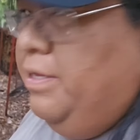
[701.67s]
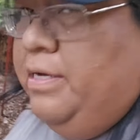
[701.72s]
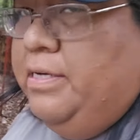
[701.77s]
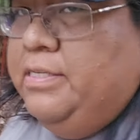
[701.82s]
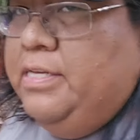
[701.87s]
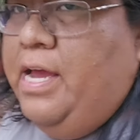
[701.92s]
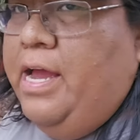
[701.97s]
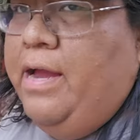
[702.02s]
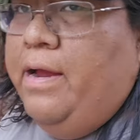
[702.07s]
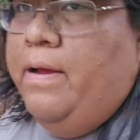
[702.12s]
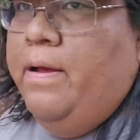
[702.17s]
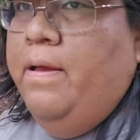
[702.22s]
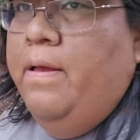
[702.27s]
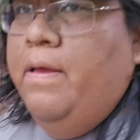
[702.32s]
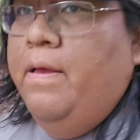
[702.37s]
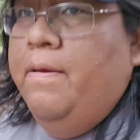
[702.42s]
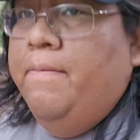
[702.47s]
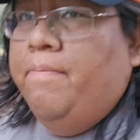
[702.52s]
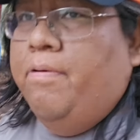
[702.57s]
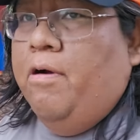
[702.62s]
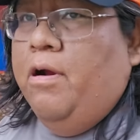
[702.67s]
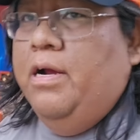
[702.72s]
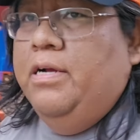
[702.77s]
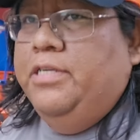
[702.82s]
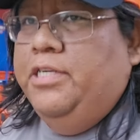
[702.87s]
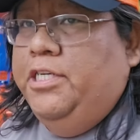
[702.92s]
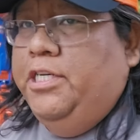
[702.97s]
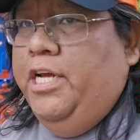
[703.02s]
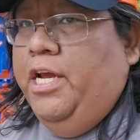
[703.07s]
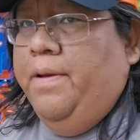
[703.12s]
the exact
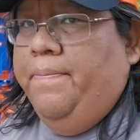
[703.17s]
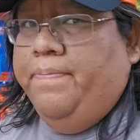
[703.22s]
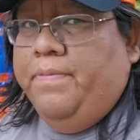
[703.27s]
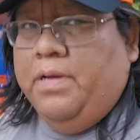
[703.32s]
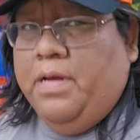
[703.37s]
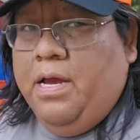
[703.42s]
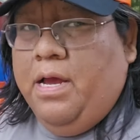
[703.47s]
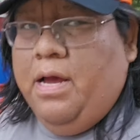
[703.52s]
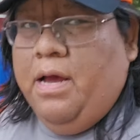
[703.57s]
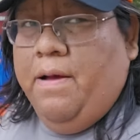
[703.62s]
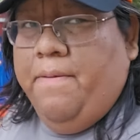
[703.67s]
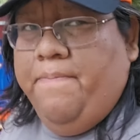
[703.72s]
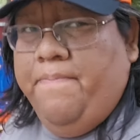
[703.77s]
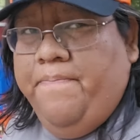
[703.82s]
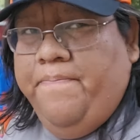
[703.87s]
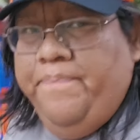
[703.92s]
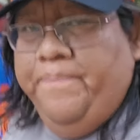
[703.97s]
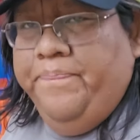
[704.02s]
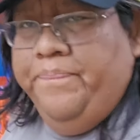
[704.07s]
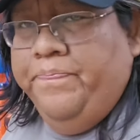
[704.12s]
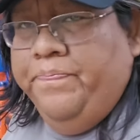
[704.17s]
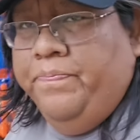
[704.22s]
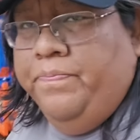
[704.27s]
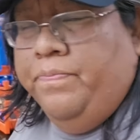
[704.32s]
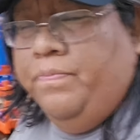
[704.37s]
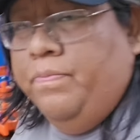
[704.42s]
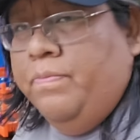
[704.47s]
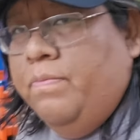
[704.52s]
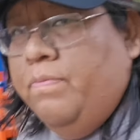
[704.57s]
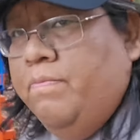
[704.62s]
price shipped on
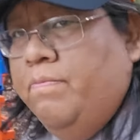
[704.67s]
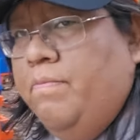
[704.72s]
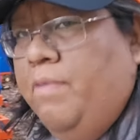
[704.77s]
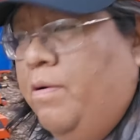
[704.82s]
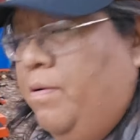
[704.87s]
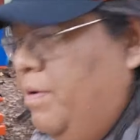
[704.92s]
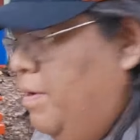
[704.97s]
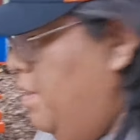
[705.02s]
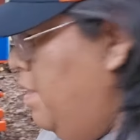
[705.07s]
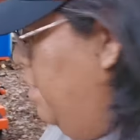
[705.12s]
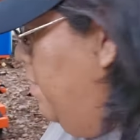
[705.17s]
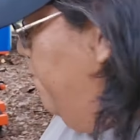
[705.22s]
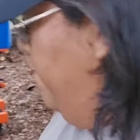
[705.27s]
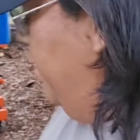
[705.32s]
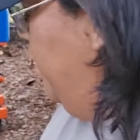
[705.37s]
another